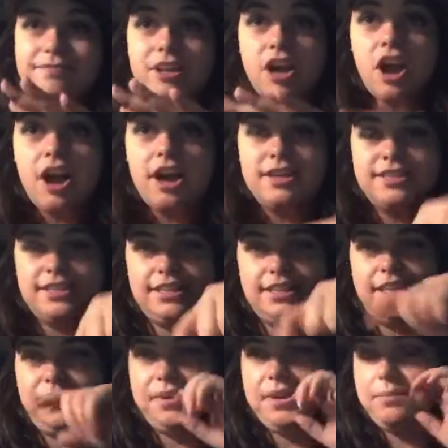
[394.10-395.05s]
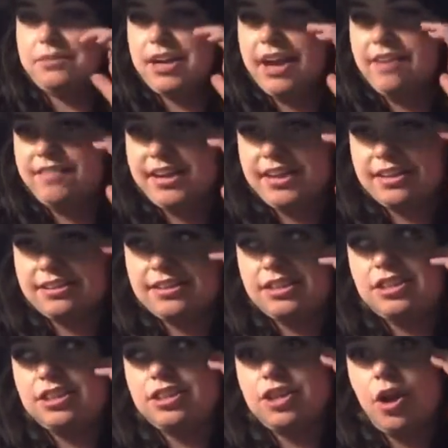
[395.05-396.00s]
constantly when I'm driving because
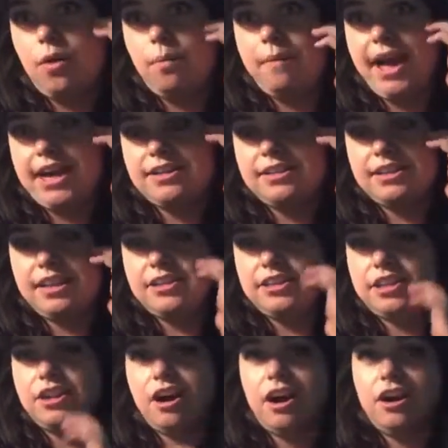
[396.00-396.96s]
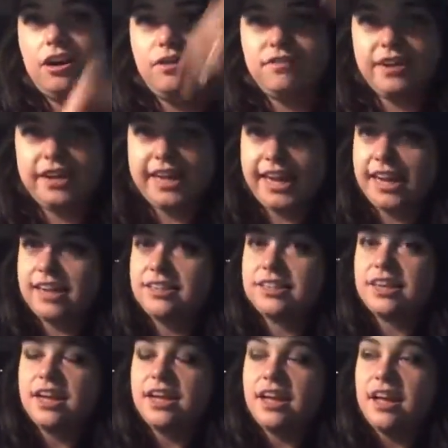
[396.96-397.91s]
it's so bad to let your car
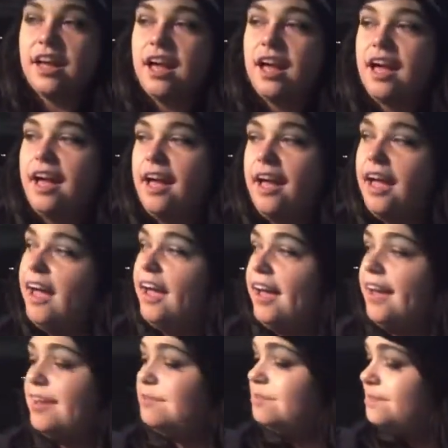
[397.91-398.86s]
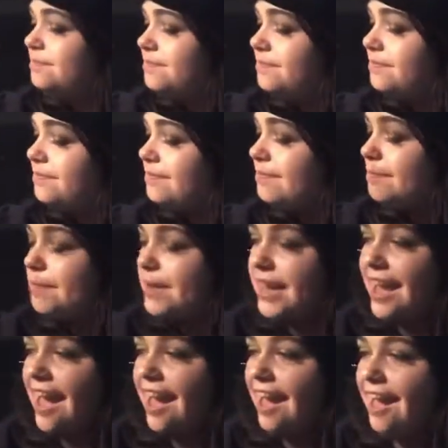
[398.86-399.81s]
overheat. But
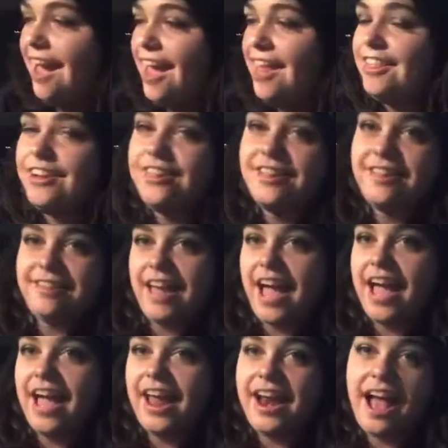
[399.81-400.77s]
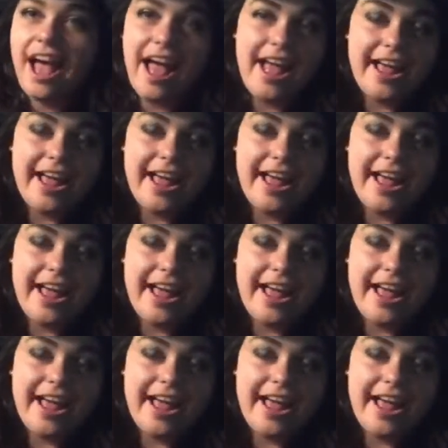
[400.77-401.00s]
yeah, other than that,